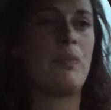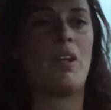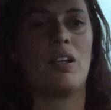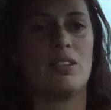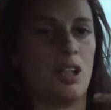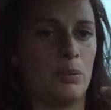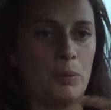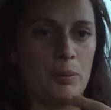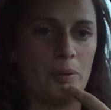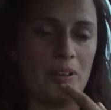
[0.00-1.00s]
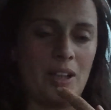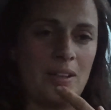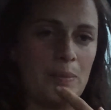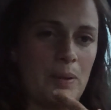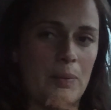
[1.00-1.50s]
I'll talk more about that in a
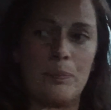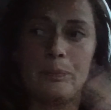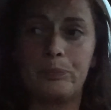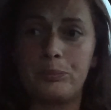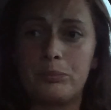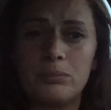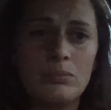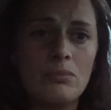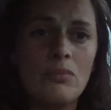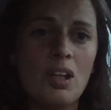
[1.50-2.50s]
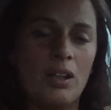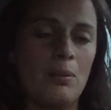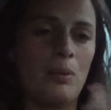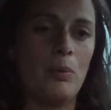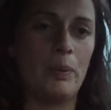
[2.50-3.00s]
minute. And I'm
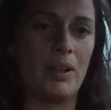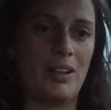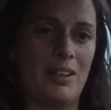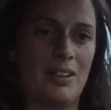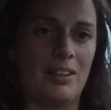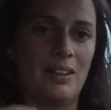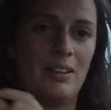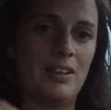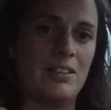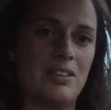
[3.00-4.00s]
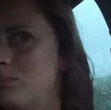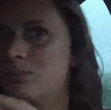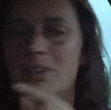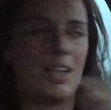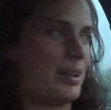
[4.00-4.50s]
hoping I can at least
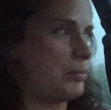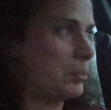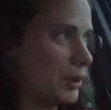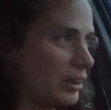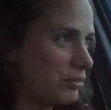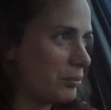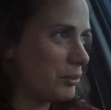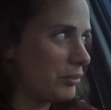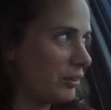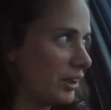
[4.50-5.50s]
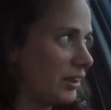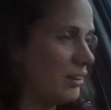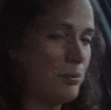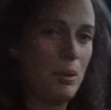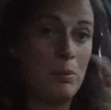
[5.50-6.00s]
get a break from the rain.
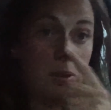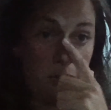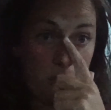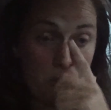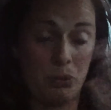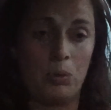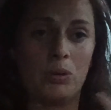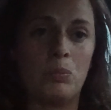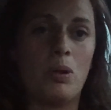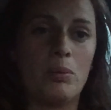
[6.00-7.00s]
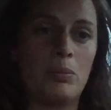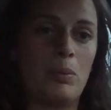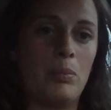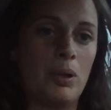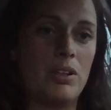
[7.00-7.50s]
Maybe just want to
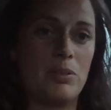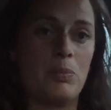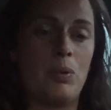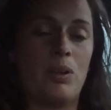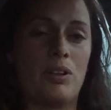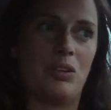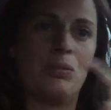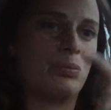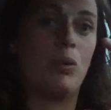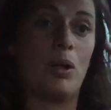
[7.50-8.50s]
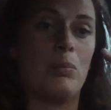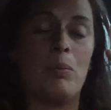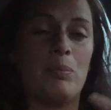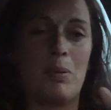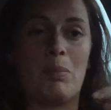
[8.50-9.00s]
boil some water, warm up
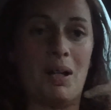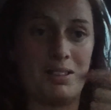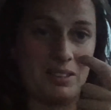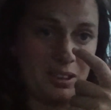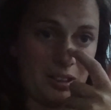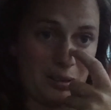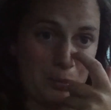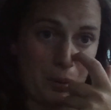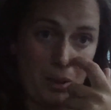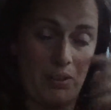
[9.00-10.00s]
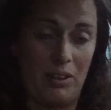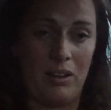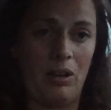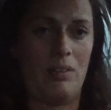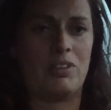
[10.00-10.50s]
my pasta pot thing. You
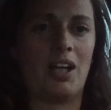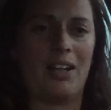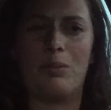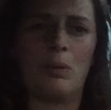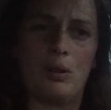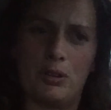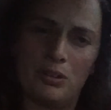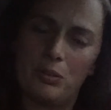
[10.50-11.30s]
have to add water to it.